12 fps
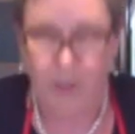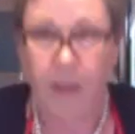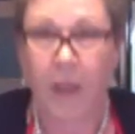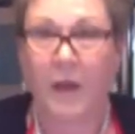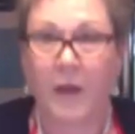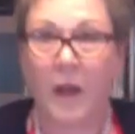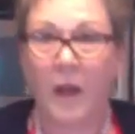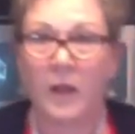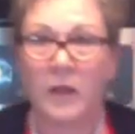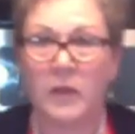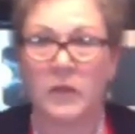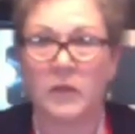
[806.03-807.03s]
yeah.
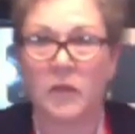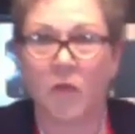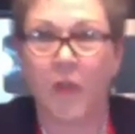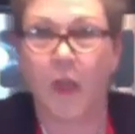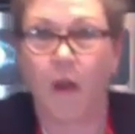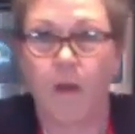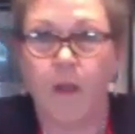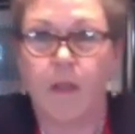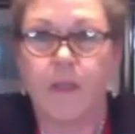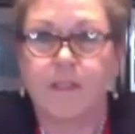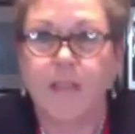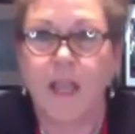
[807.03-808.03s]
So there.
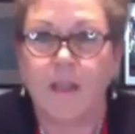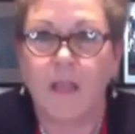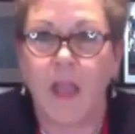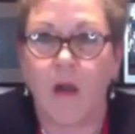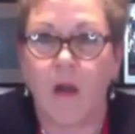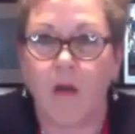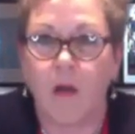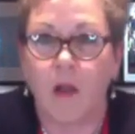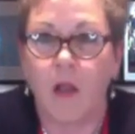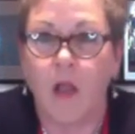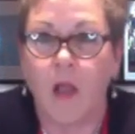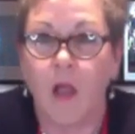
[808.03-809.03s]
Second layer.
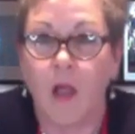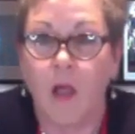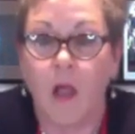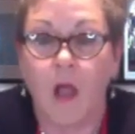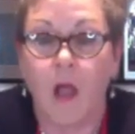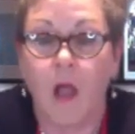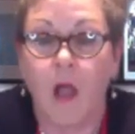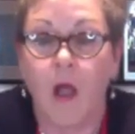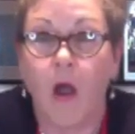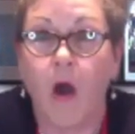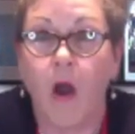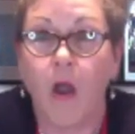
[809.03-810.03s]
Okay.
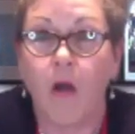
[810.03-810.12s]
Oreo